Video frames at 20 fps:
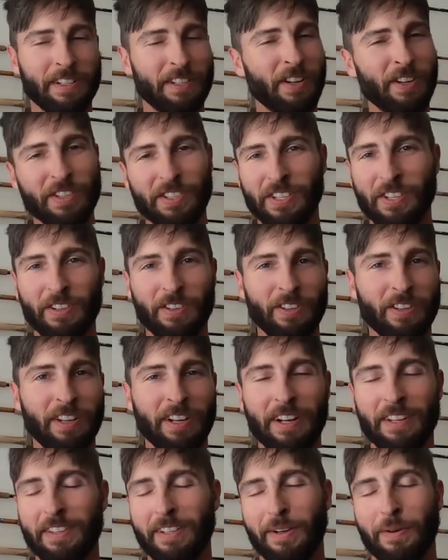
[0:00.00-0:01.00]
Tungsten or
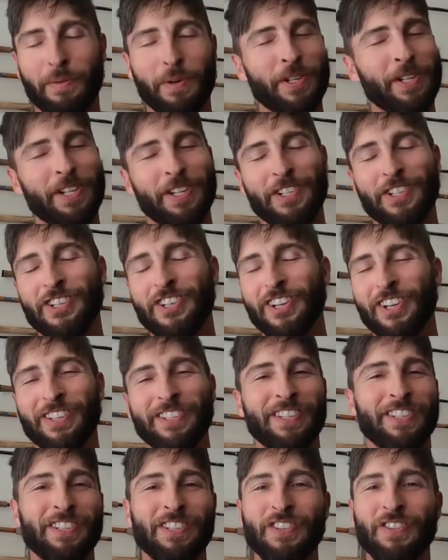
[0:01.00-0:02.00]
lead, I think I would have done
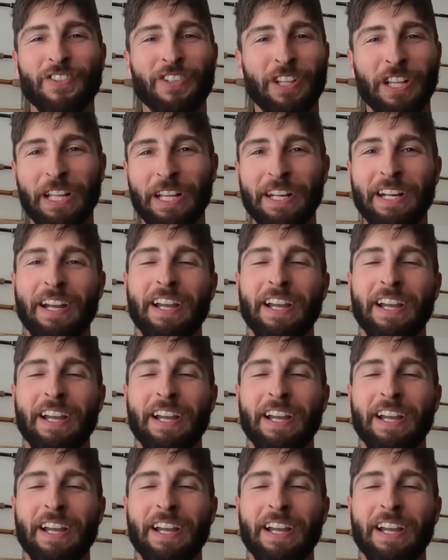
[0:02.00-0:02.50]
just as good with lead.